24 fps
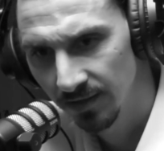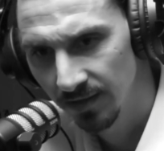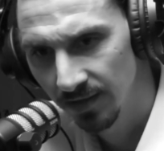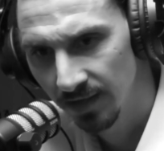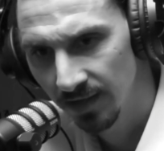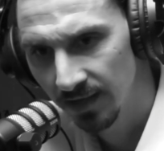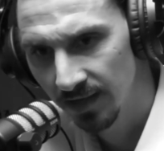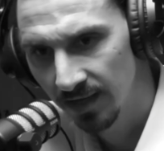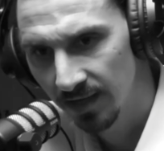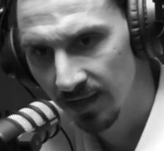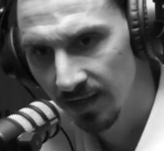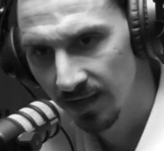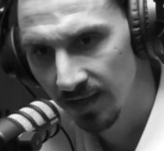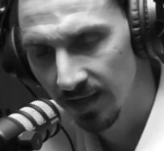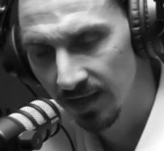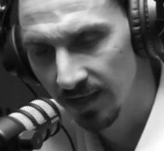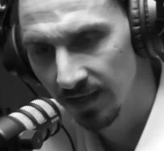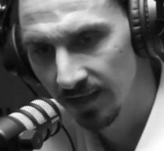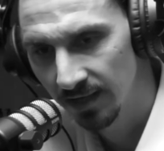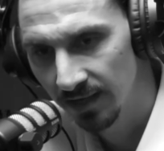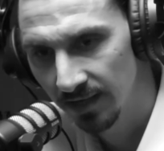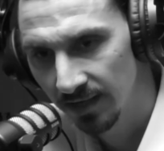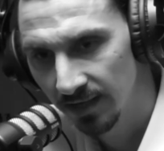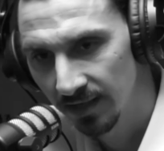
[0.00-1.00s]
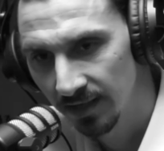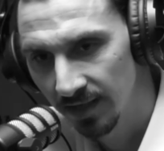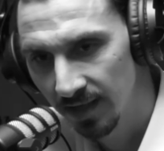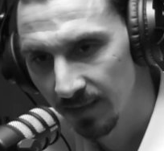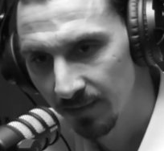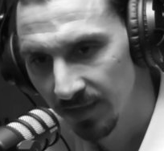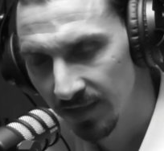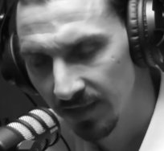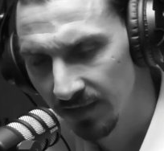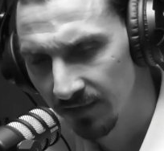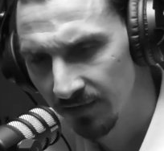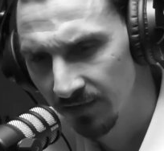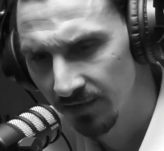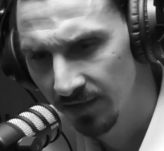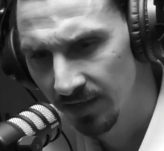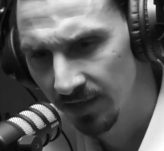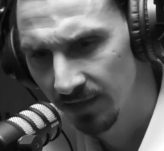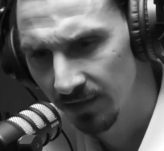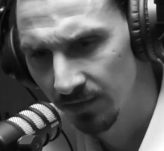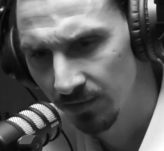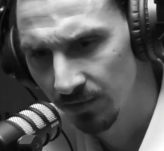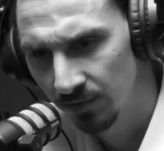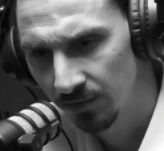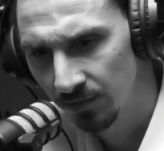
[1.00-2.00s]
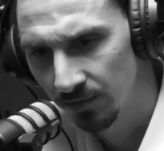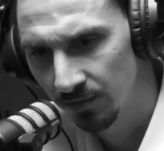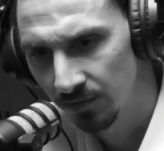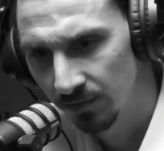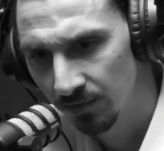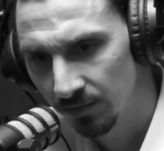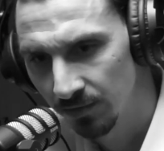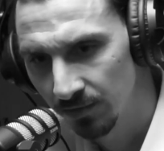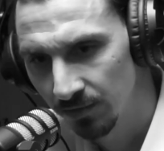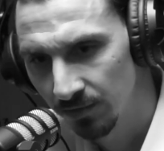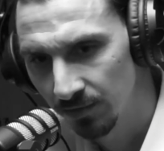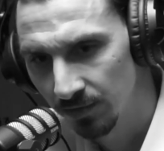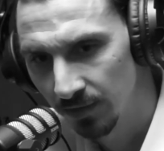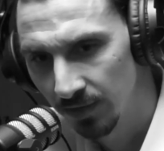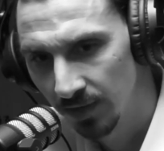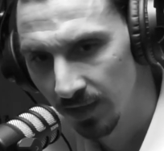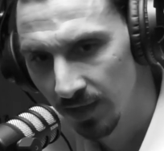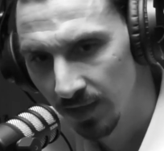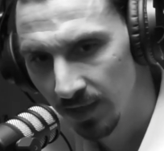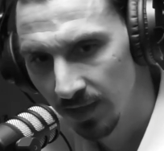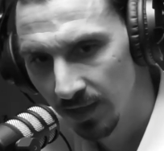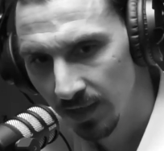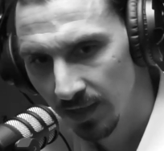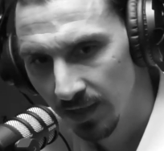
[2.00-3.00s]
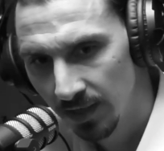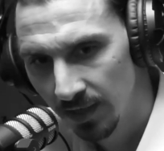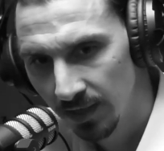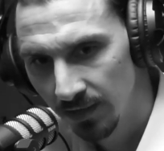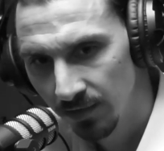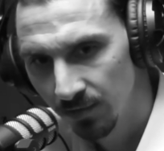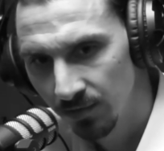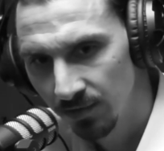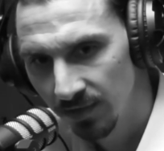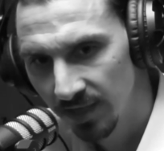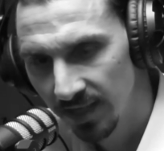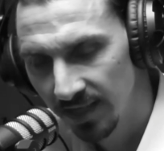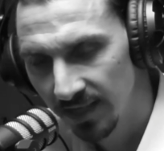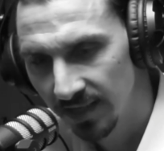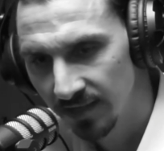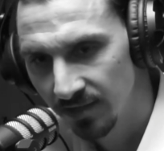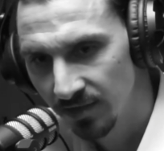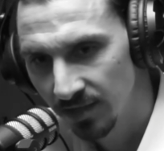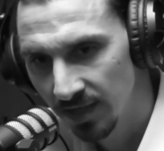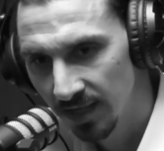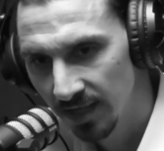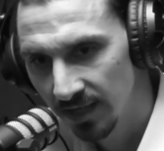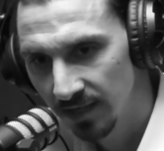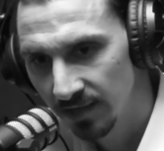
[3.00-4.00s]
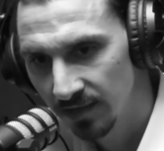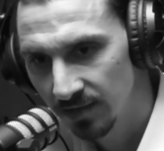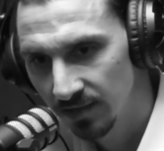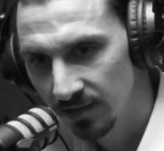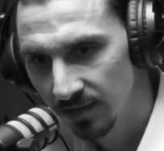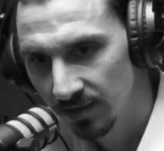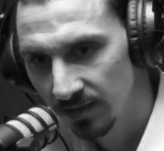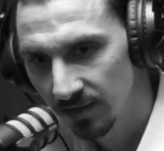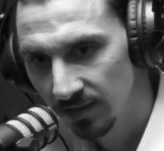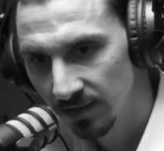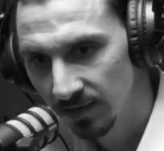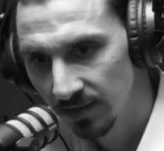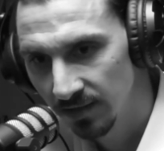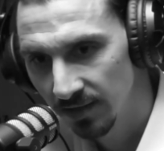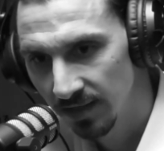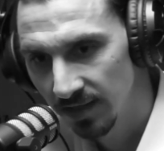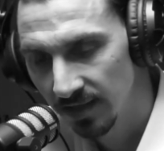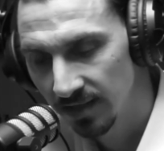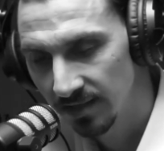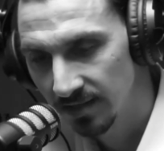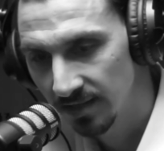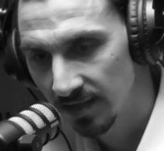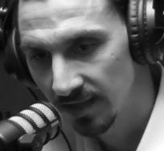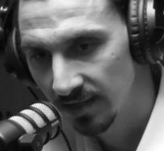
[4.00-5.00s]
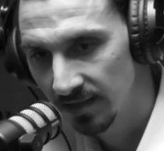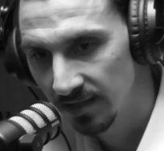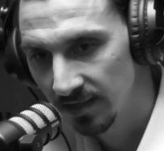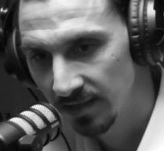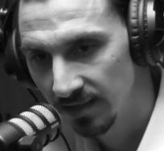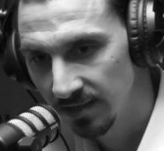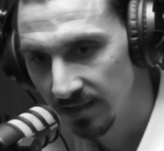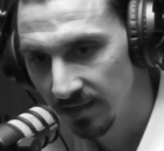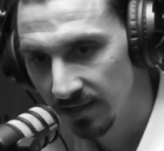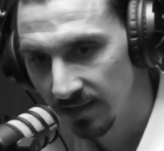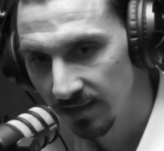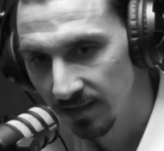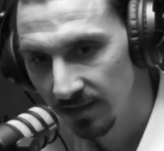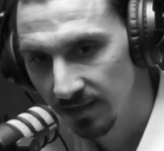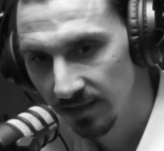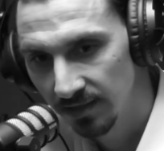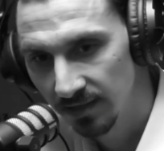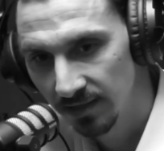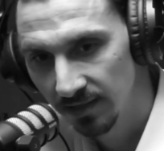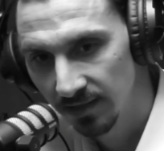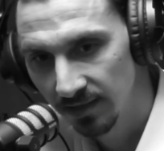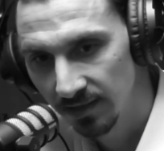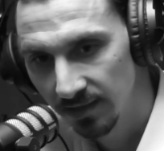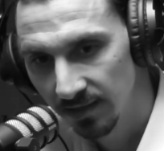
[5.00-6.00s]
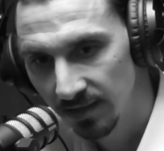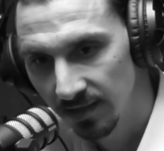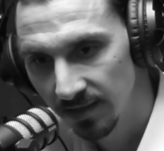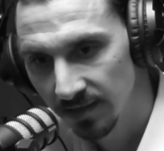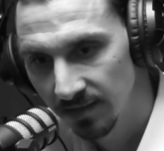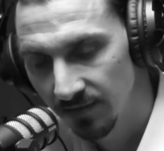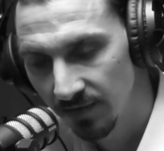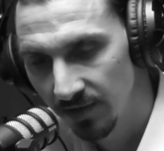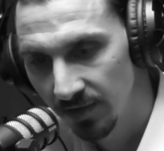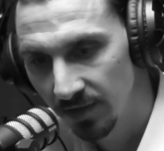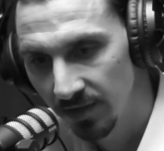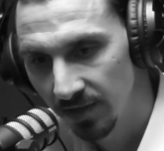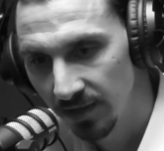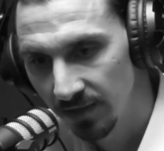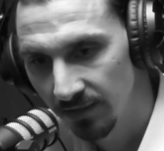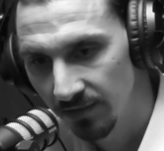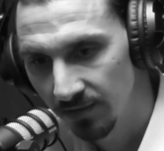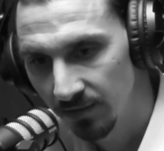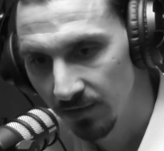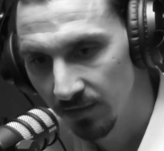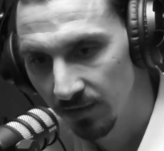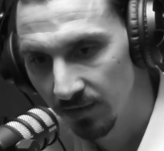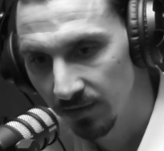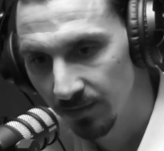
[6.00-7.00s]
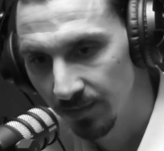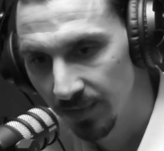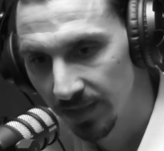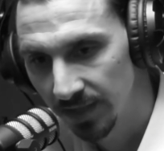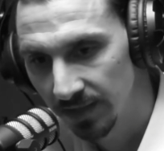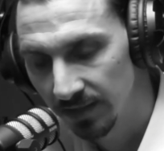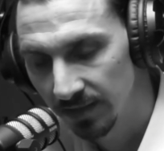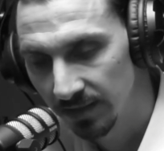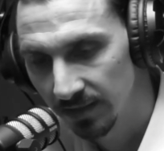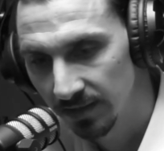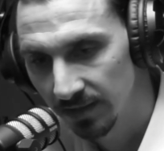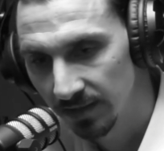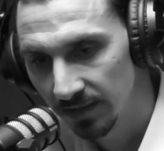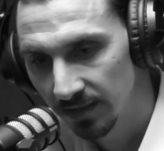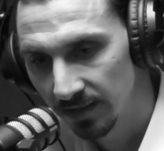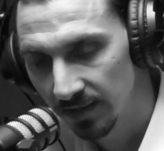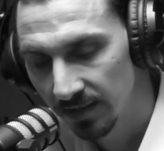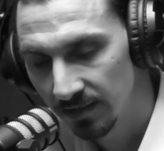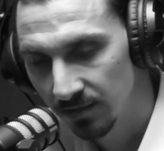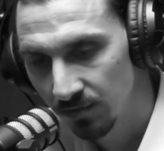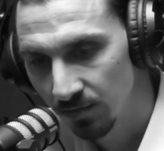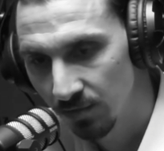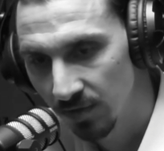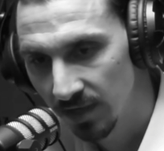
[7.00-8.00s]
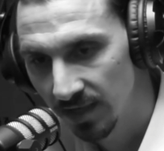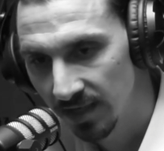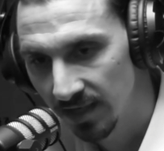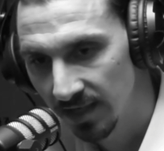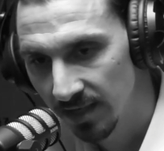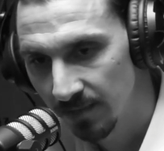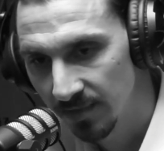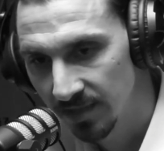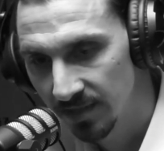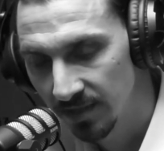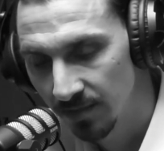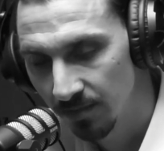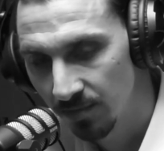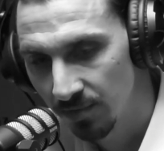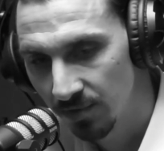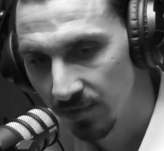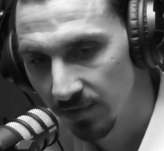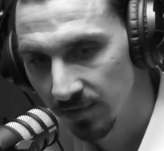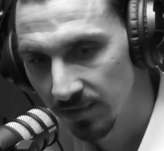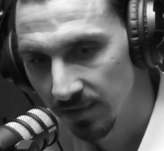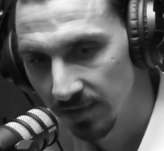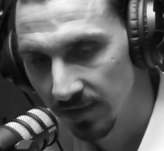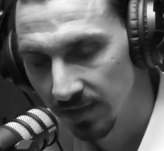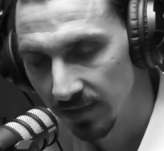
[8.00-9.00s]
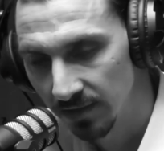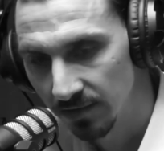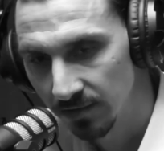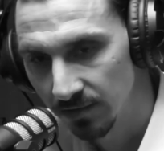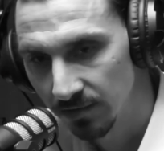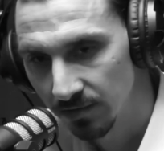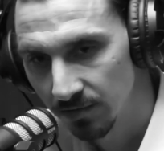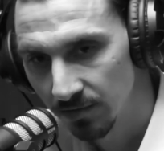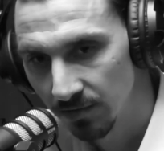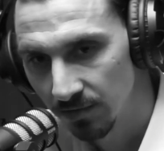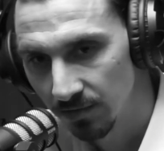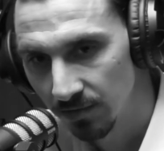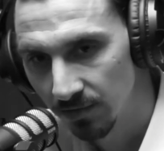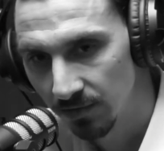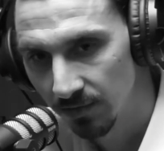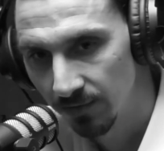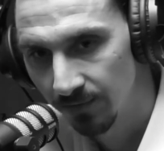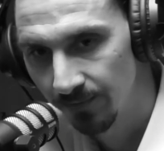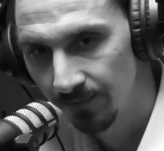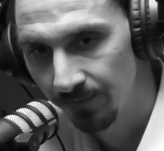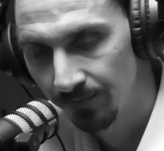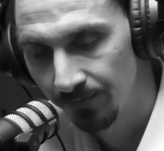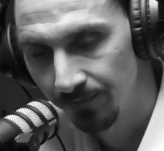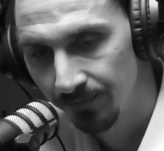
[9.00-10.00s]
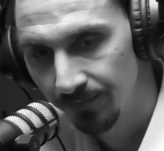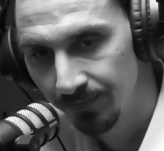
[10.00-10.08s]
And I'm not afraid to take a challenge that is not easy, that is very difficult. But that's who I am as a person. So.